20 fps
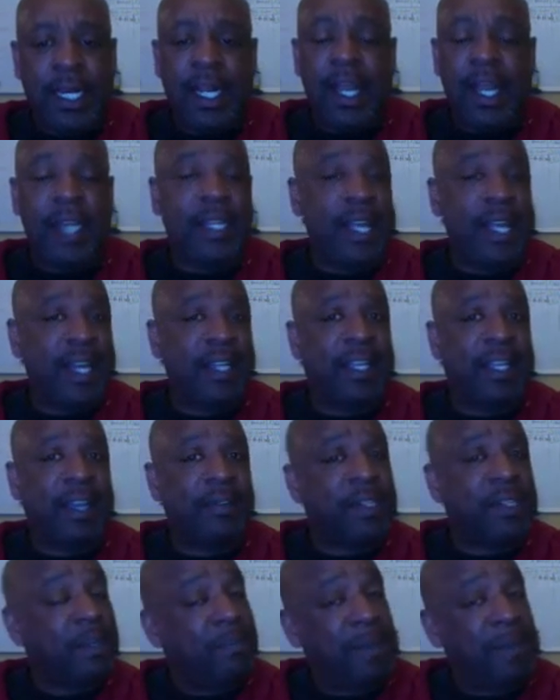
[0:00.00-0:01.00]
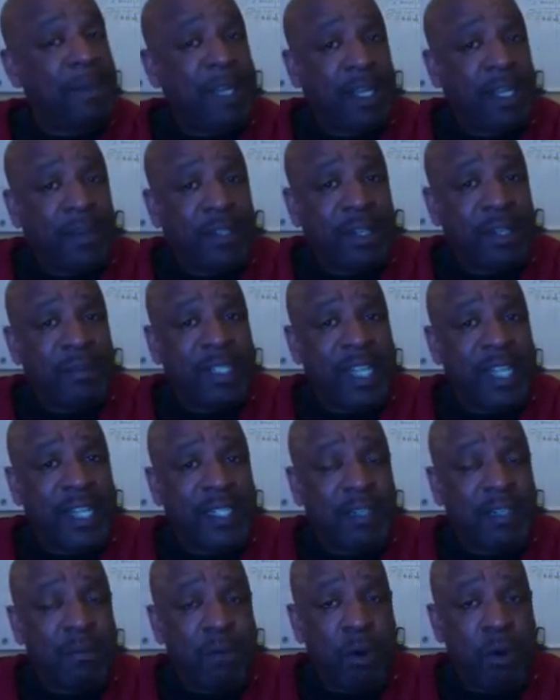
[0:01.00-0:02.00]
and then give some
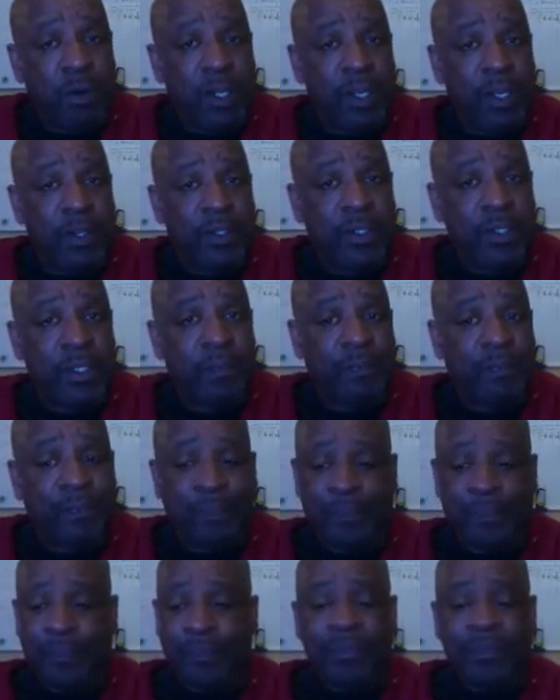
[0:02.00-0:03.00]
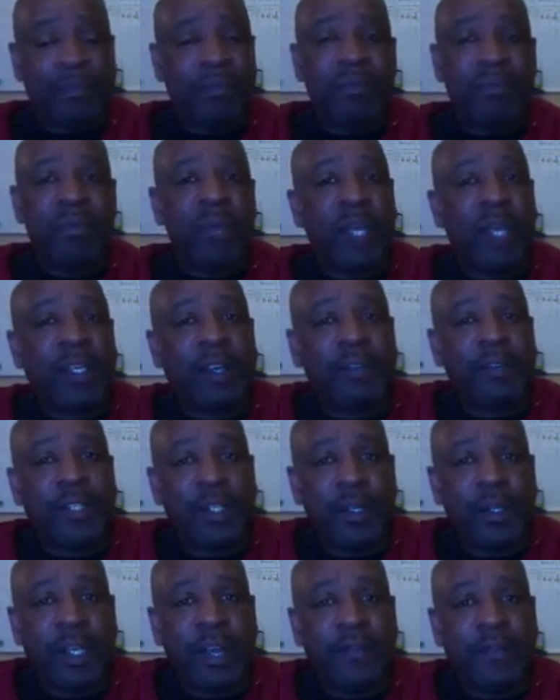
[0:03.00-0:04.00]
testimonials.
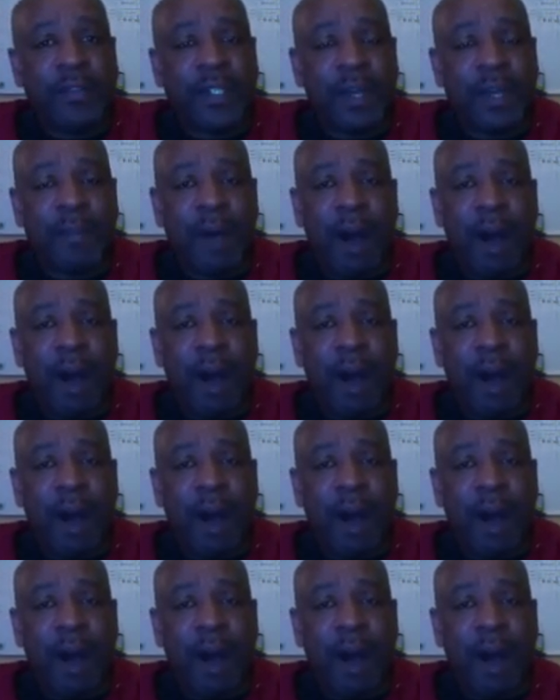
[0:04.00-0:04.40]
Give some